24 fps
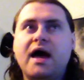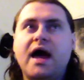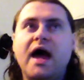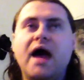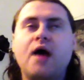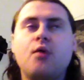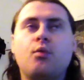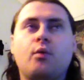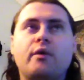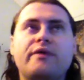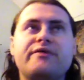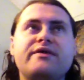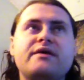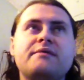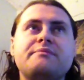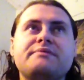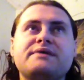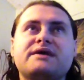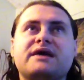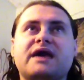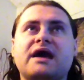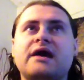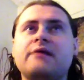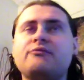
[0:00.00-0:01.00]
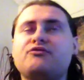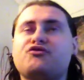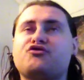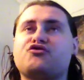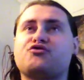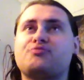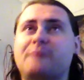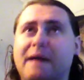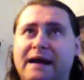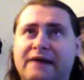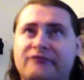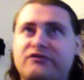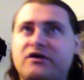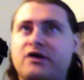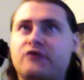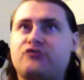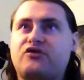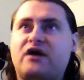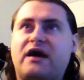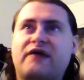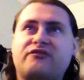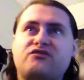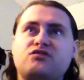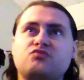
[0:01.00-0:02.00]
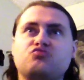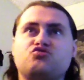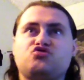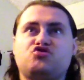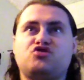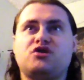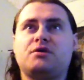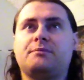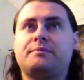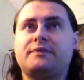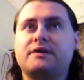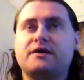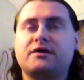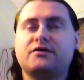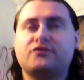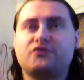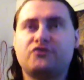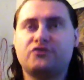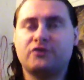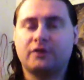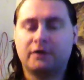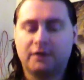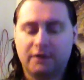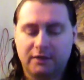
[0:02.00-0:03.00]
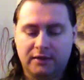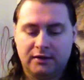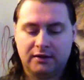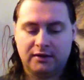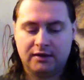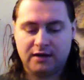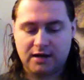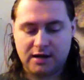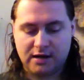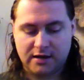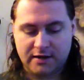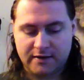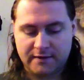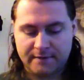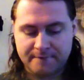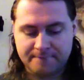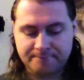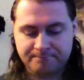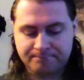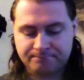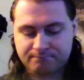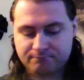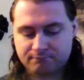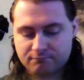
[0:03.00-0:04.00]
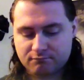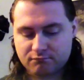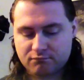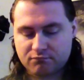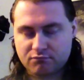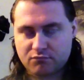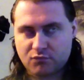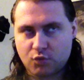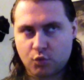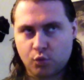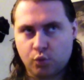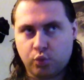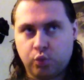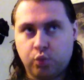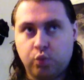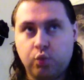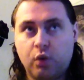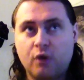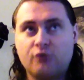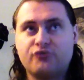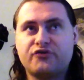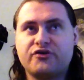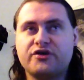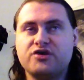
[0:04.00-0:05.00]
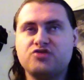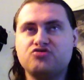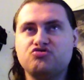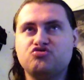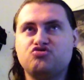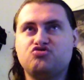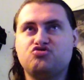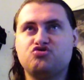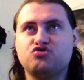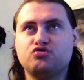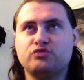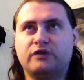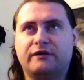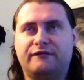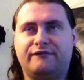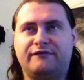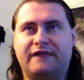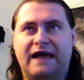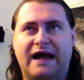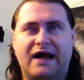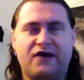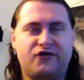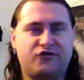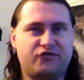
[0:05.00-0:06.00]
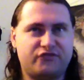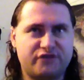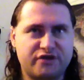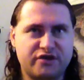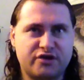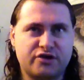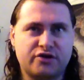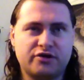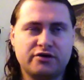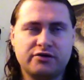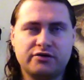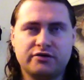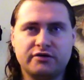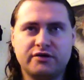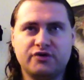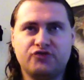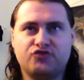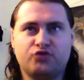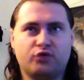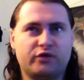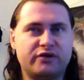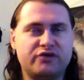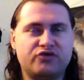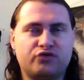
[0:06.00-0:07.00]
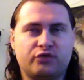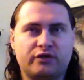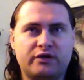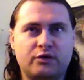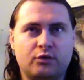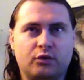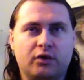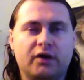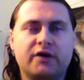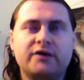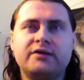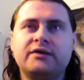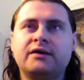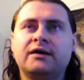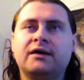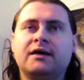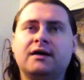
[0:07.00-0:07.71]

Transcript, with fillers: And when they became SmackDown Tag Team Champions, um, what was it in June of last year in 2021.